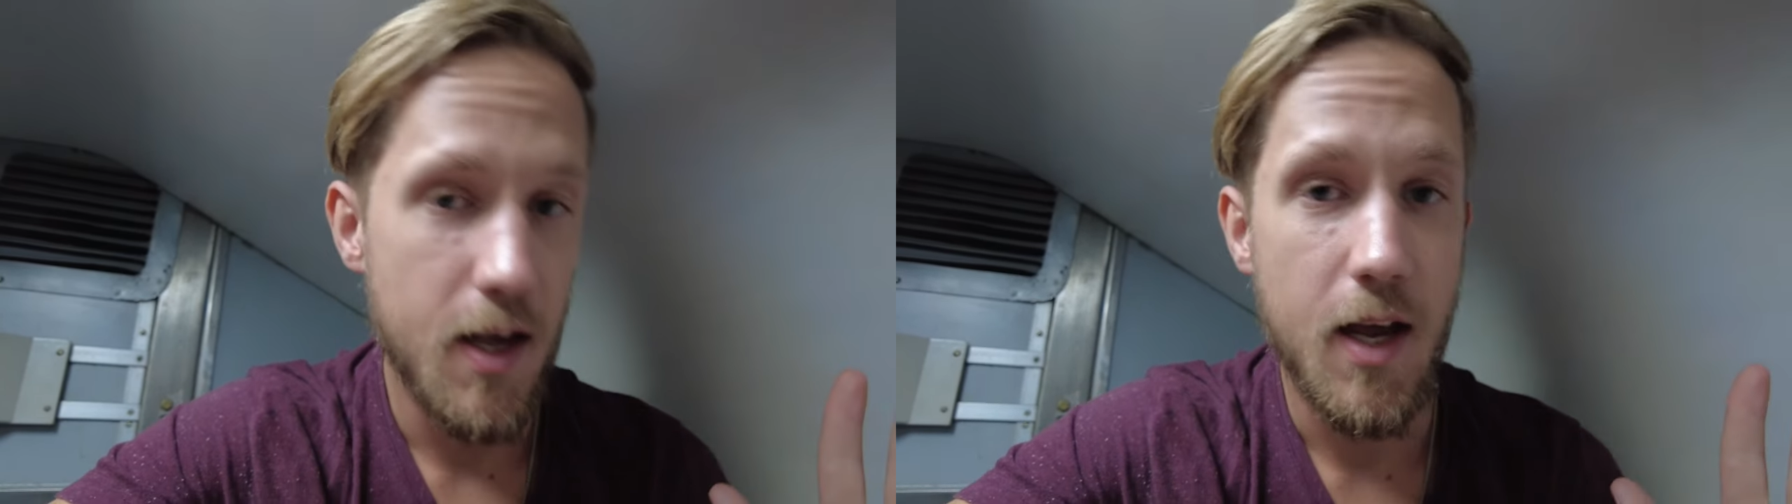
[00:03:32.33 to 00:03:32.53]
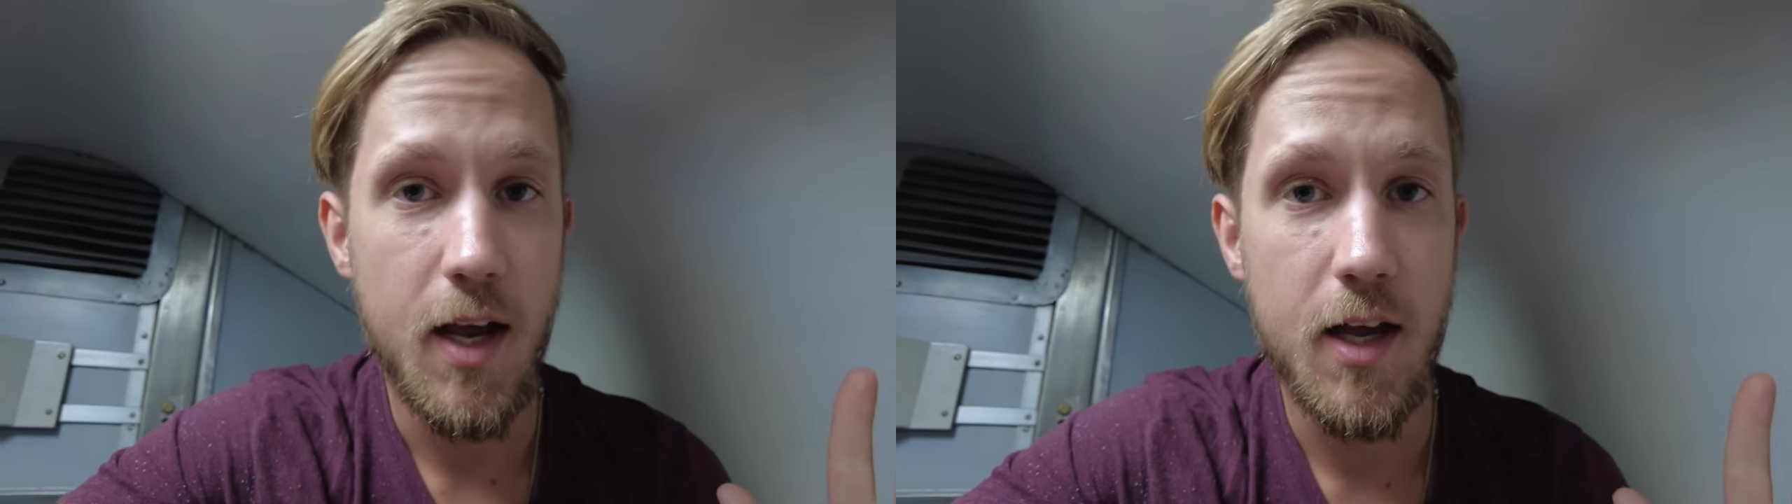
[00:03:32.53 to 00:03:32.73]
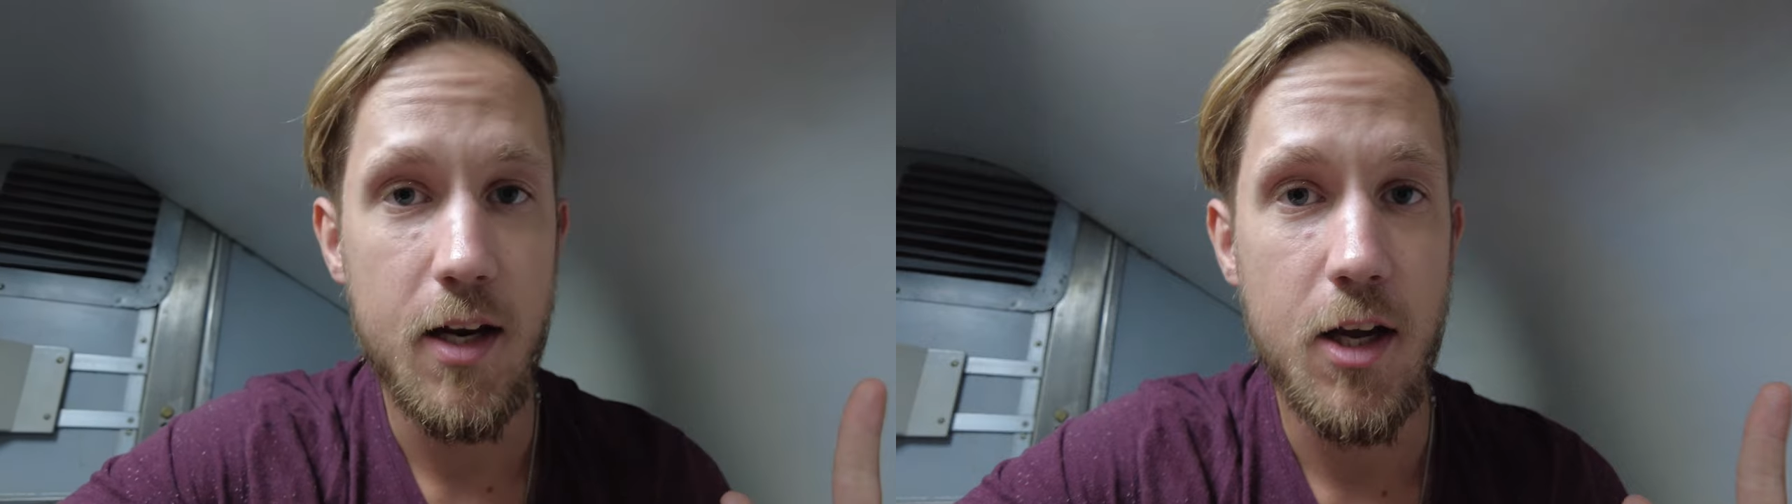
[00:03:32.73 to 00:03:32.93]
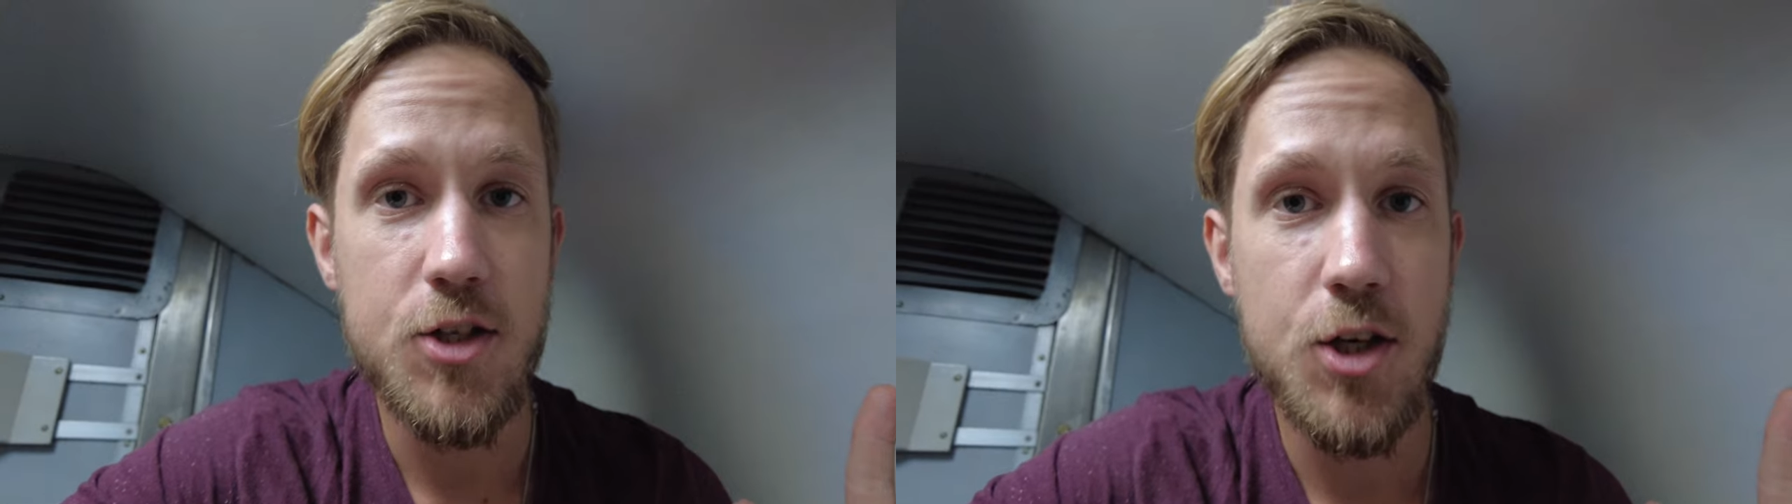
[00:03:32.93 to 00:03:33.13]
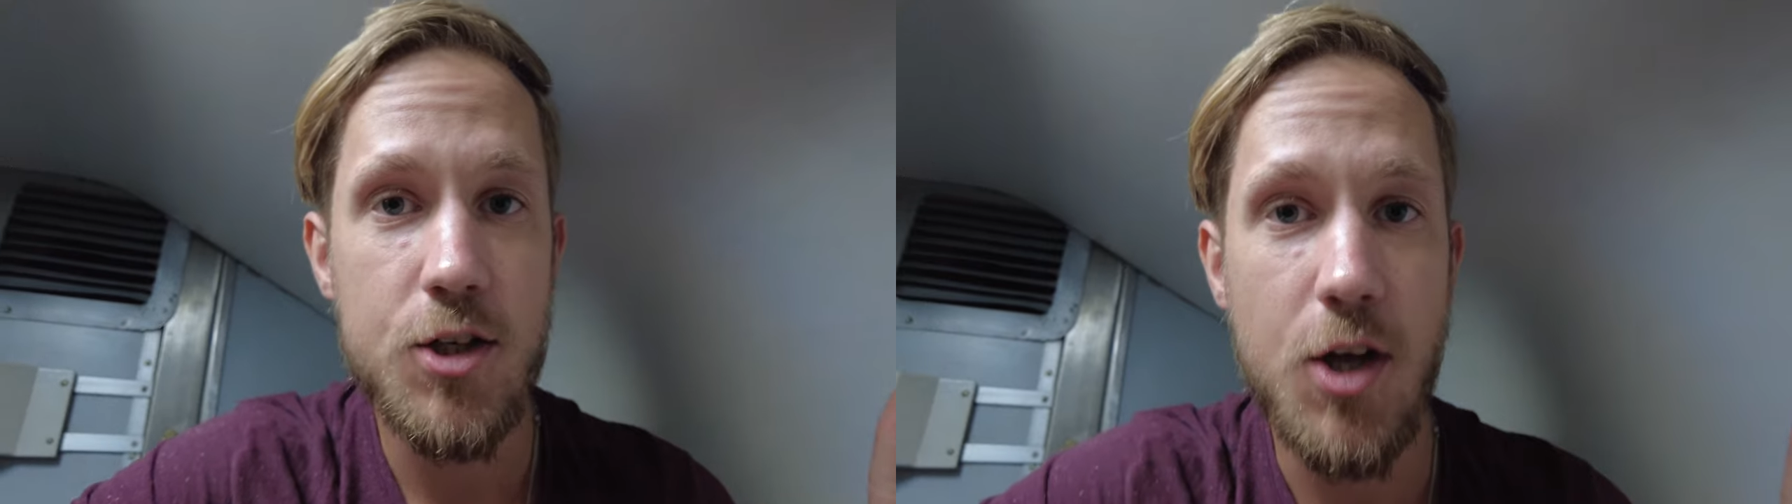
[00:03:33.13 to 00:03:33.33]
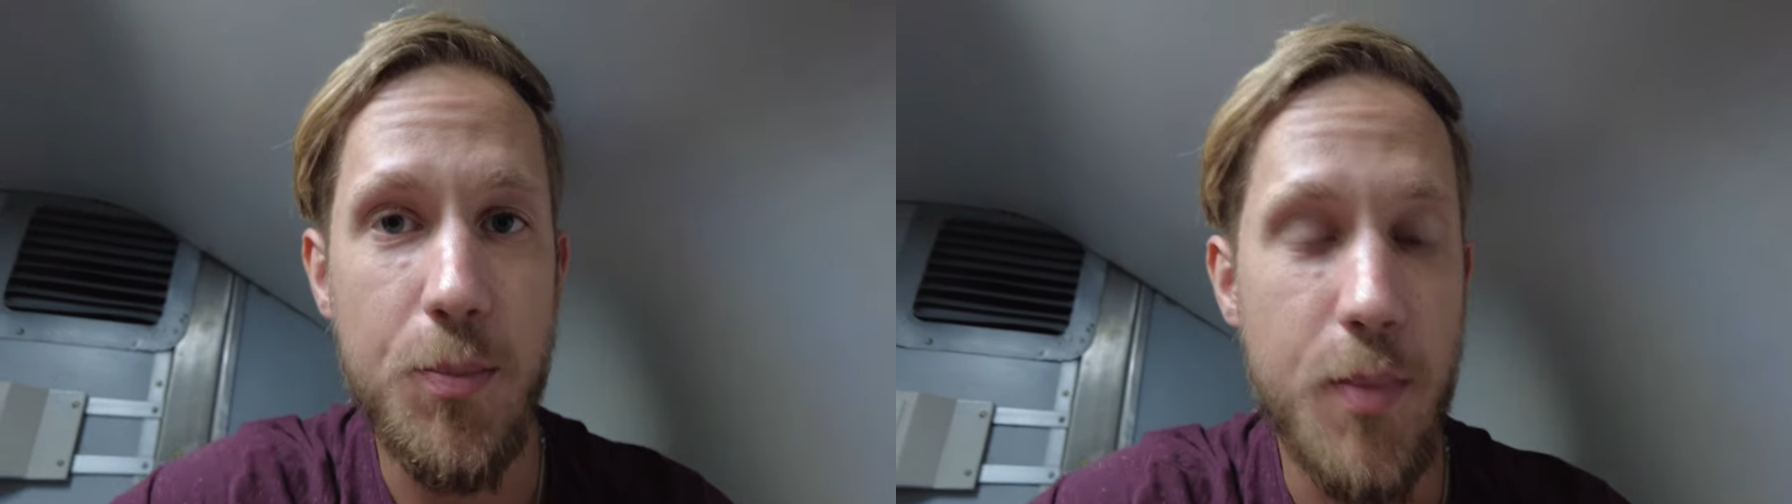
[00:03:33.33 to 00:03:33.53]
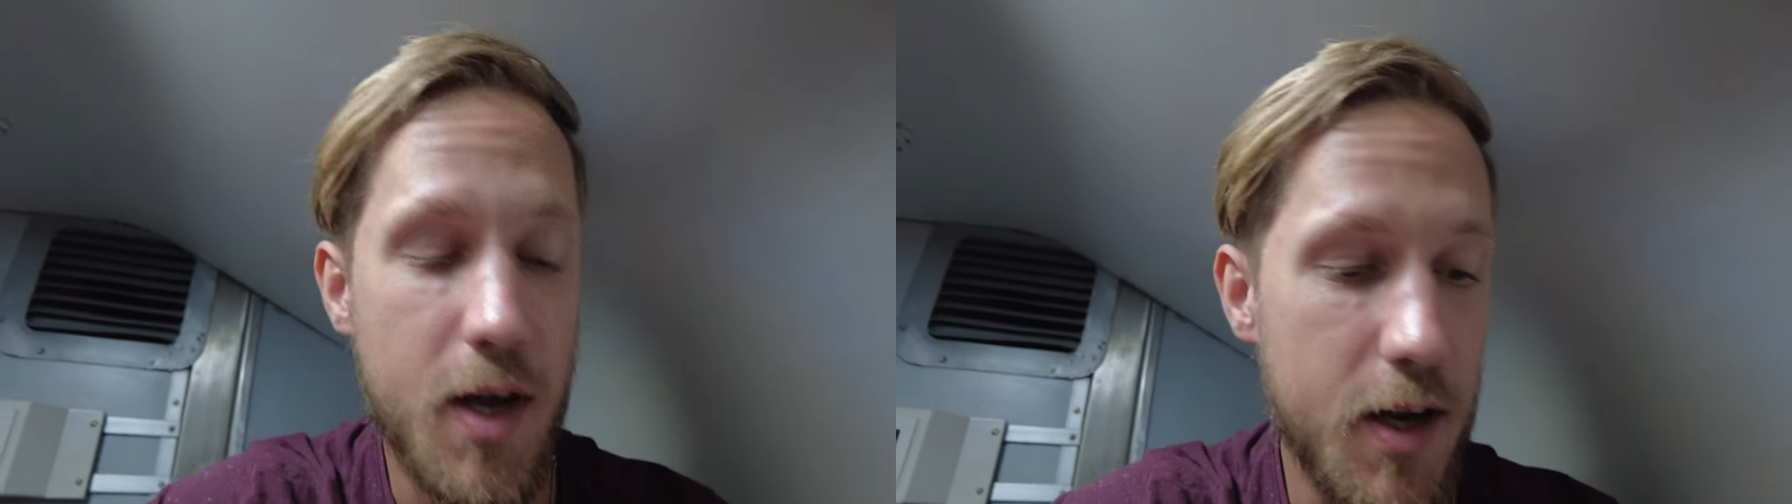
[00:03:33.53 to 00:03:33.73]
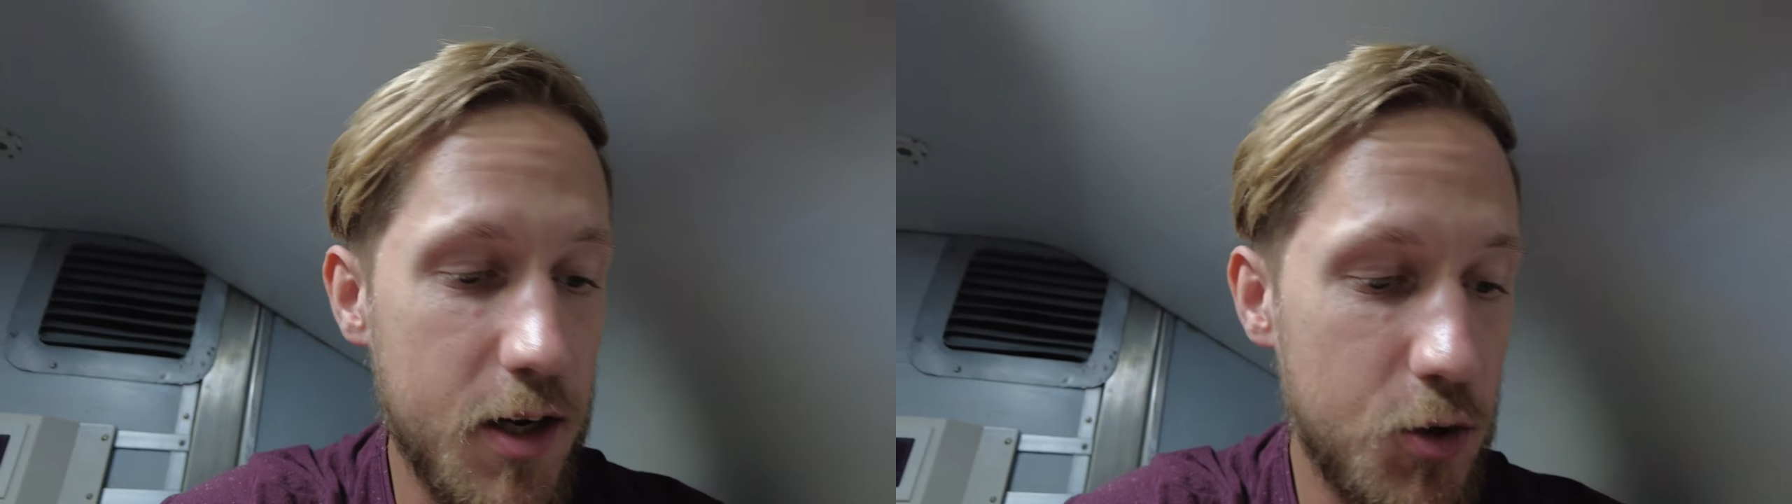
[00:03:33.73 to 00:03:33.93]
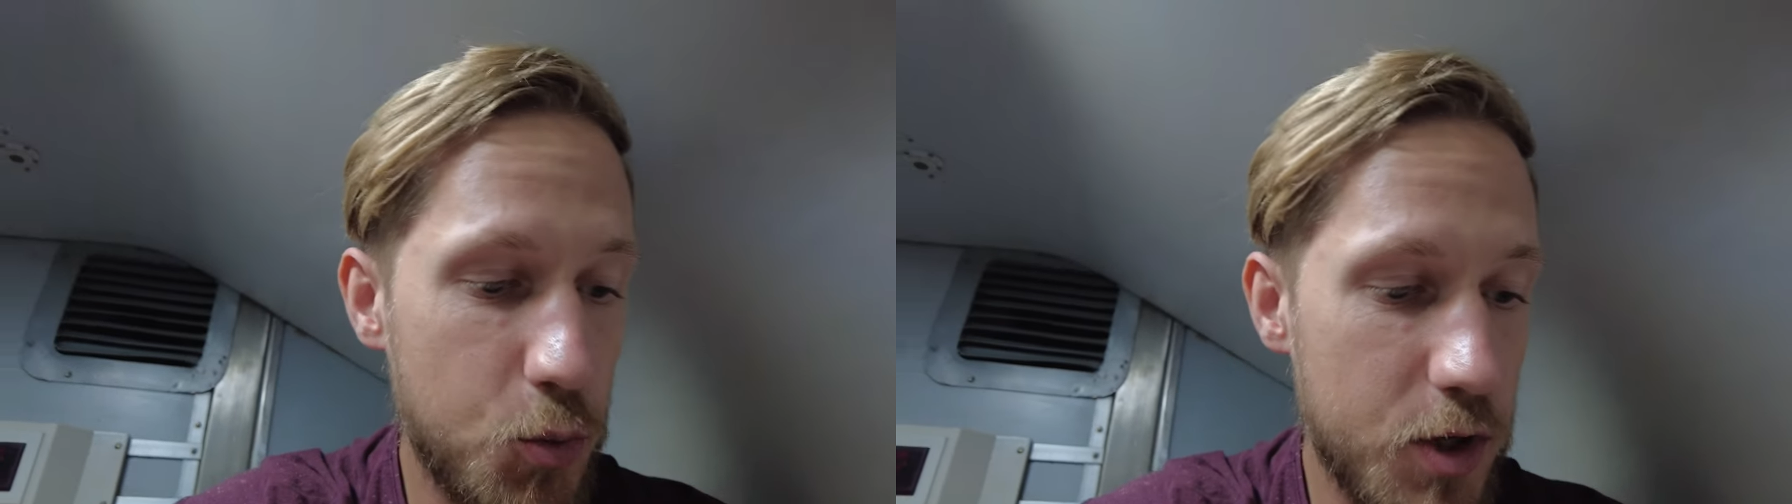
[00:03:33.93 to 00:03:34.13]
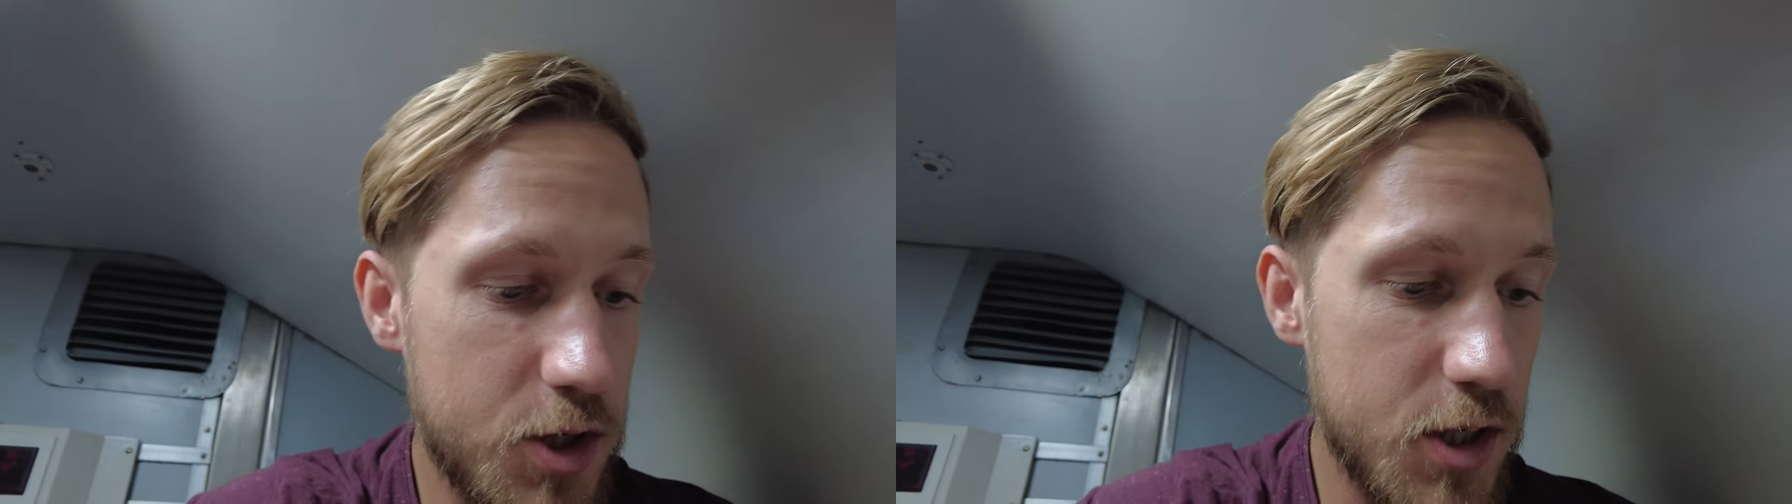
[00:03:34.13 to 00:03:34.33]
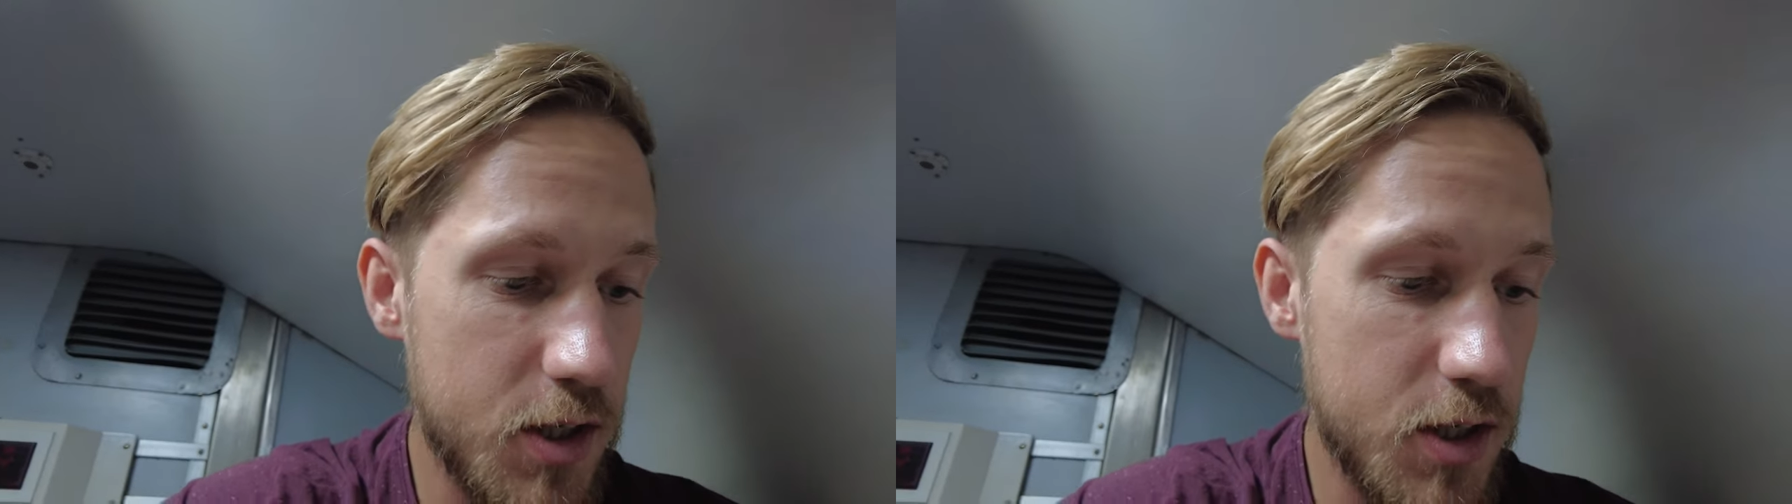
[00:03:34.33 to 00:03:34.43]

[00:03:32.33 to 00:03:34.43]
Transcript: and I just got mine, which